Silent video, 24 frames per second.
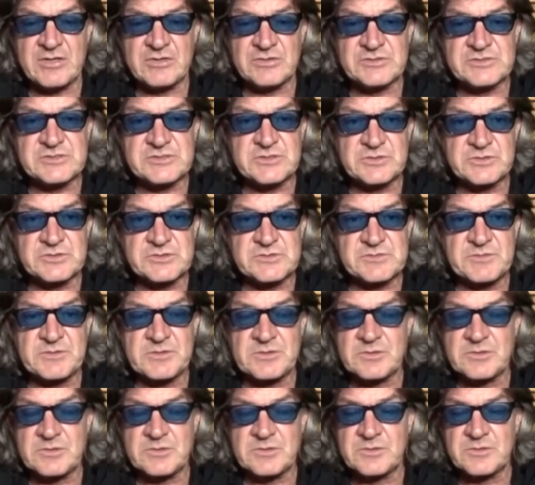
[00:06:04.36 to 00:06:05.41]
on Talk
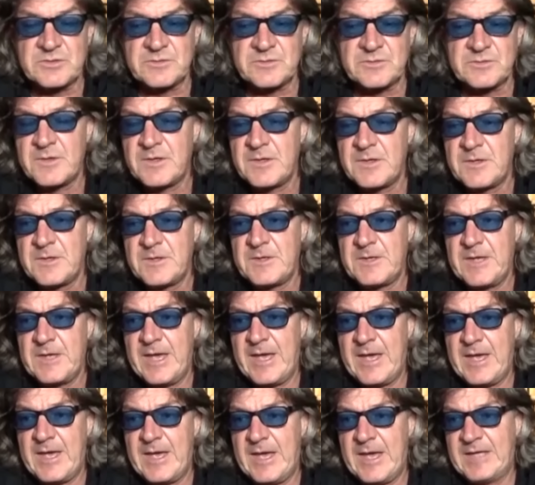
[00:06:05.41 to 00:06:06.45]
Sport,
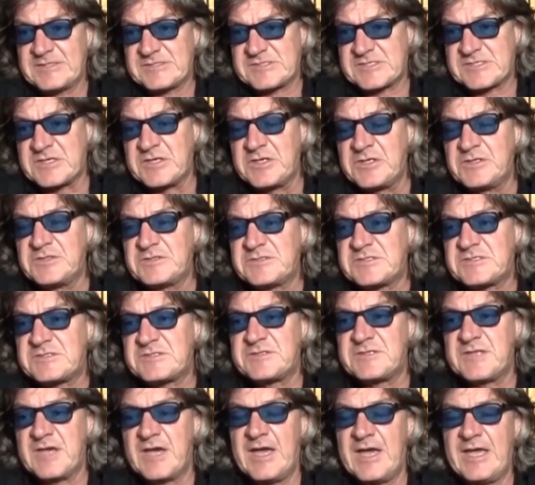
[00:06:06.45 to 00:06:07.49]
it's good
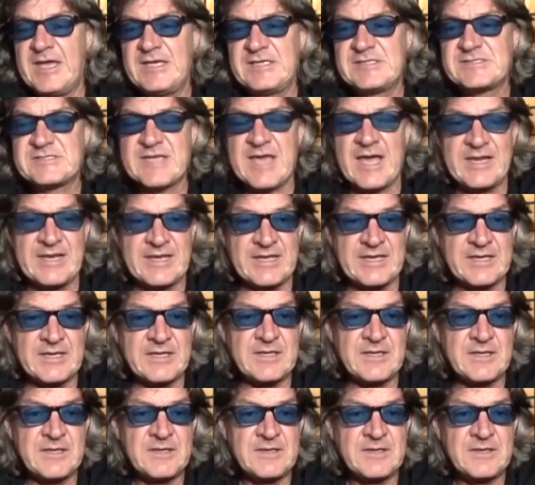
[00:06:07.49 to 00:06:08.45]
that he's getting